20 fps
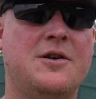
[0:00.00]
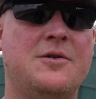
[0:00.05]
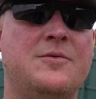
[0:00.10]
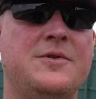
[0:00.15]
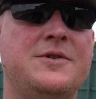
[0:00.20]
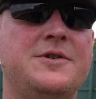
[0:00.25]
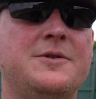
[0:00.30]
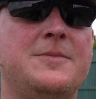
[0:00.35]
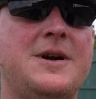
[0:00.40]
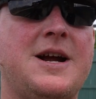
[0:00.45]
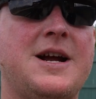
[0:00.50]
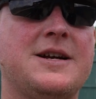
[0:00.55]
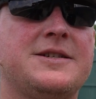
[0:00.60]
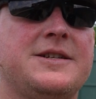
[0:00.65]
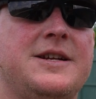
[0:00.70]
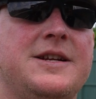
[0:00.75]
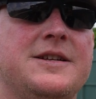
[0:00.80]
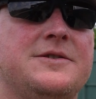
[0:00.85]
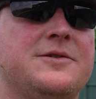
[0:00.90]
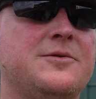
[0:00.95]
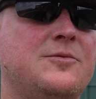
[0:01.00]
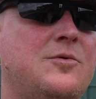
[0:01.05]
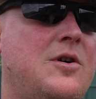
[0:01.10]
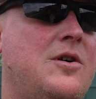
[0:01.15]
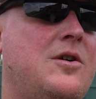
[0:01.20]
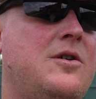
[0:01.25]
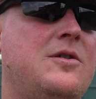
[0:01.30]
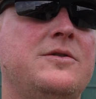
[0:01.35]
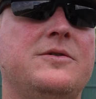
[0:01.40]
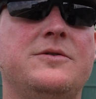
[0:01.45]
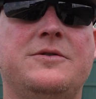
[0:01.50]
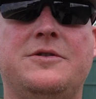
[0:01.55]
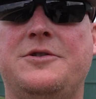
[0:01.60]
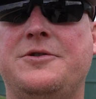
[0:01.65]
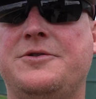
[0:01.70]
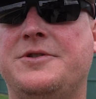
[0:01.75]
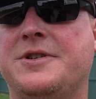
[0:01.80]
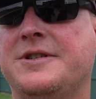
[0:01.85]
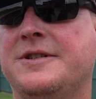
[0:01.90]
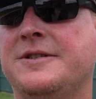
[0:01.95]
When your back's against the wall,
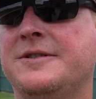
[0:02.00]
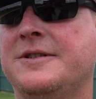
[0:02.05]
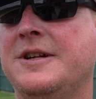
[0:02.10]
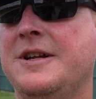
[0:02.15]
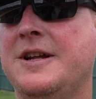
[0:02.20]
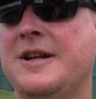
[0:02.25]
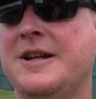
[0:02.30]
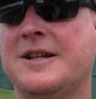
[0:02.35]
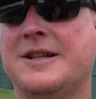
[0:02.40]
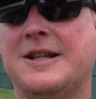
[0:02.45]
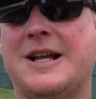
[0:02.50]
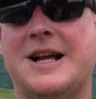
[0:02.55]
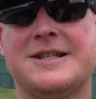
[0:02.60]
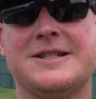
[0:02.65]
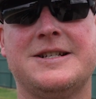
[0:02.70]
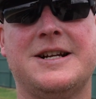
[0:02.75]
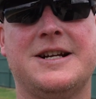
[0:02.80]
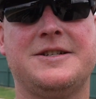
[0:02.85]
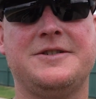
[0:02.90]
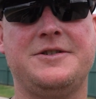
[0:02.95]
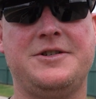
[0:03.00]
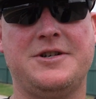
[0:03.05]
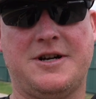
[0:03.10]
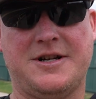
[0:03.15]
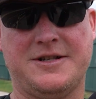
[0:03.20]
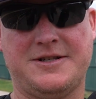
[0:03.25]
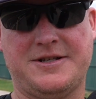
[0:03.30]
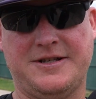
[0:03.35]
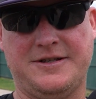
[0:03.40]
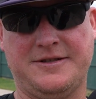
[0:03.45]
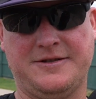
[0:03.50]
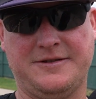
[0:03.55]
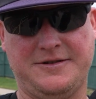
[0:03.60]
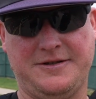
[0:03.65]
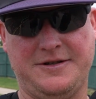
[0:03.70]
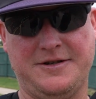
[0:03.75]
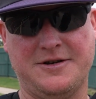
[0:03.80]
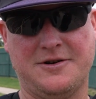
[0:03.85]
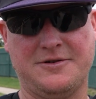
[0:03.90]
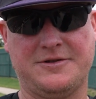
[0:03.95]
losing last night to Johnson,
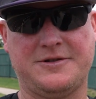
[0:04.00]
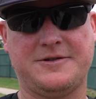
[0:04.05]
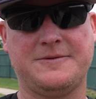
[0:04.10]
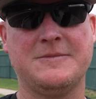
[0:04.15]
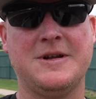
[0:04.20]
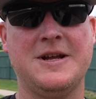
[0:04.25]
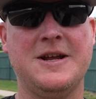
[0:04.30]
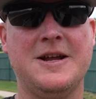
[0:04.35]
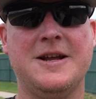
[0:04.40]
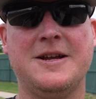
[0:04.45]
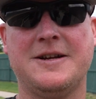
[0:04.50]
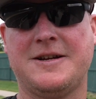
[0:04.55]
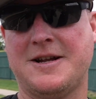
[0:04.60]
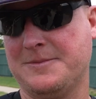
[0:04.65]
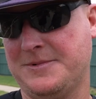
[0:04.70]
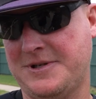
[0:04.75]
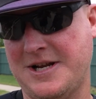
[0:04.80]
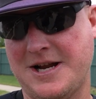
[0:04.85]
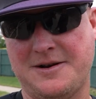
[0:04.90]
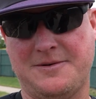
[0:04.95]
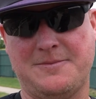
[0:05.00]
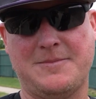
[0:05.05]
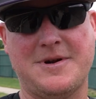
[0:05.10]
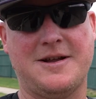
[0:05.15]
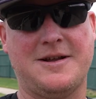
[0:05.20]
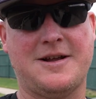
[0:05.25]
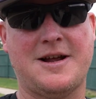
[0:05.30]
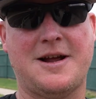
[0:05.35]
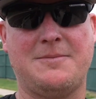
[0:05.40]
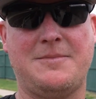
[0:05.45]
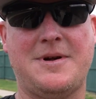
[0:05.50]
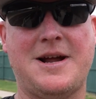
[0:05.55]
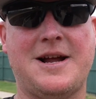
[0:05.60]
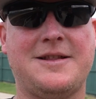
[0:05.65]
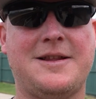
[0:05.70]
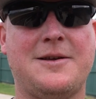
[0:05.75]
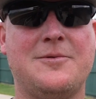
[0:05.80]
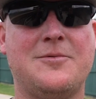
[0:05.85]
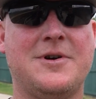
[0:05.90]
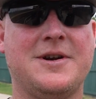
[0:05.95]
it comes down to how
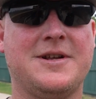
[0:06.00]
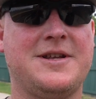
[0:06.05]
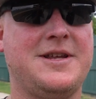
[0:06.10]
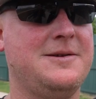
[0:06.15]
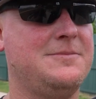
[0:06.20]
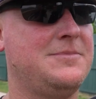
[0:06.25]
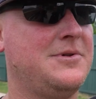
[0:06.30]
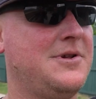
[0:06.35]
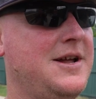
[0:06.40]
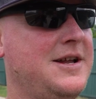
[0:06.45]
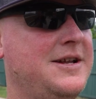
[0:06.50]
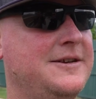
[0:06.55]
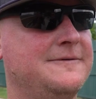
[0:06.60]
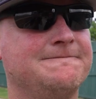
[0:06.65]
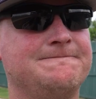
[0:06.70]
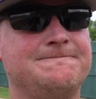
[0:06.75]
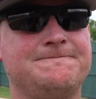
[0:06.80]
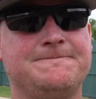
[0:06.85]
bad they want to keep playing,